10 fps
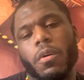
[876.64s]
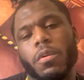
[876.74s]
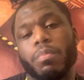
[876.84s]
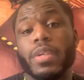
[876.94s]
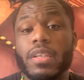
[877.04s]

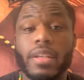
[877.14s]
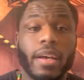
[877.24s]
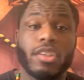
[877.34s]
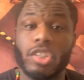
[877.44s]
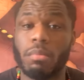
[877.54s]
Please like and
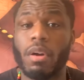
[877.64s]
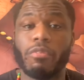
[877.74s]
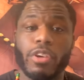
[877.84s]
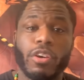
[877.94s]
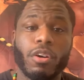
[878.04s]
share my
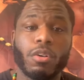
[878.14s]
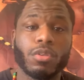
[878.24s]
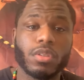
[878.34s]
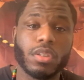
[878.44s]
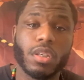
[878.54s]

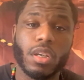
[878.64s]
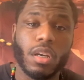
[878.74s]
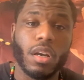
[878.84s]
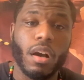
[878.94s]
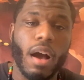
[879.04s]
videos.
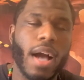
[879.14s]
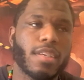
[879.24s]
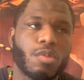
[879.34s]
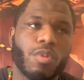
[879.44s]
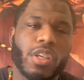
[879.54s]
I
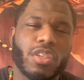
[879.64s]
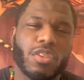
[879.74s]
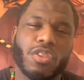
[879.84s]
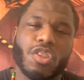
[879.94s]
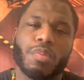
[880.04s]
just wanted
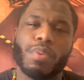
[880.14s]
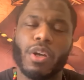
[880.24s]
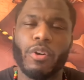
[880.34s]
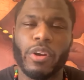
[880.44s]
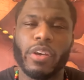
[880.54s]
to speak
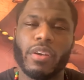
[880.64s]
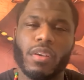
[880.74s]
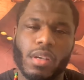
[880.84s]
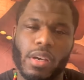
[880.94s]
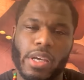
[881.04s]
on it.
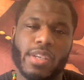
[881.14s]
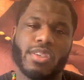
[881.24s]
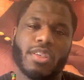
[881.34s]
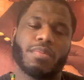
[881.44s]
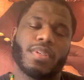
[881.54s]
And it
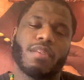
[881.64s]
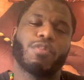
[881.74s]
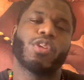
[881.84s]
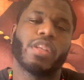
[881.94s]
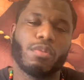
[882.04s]
just, because I felt
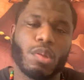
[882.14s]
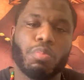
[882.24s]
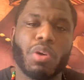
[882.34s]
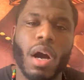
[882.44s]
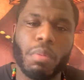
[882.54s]
that there was a
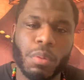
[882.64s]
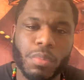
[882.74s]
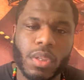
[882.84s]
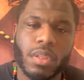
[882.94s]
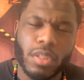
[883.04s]
problem,
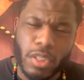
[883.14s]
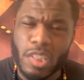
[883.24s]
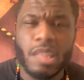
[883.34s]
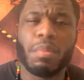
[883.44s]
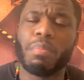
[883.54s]
just
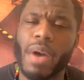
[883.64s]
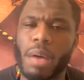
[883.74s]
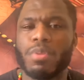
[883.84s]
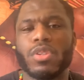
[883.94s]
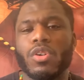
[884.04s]
some of my
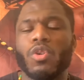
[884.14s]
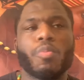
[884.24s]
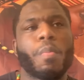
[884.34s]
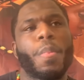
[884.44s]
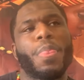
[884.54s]
episode.
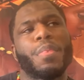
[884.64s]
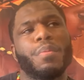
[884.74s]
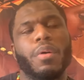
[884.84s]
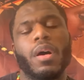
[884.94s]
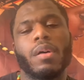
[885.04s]

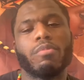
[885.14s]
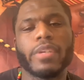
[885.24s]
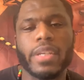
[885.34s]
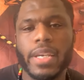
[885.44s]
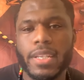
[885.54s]
We
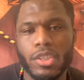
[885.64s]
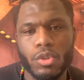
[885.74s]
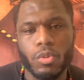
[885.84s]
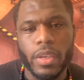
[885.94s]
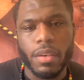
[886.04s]
need
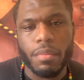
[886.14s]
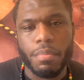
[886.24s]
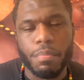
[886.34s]
to get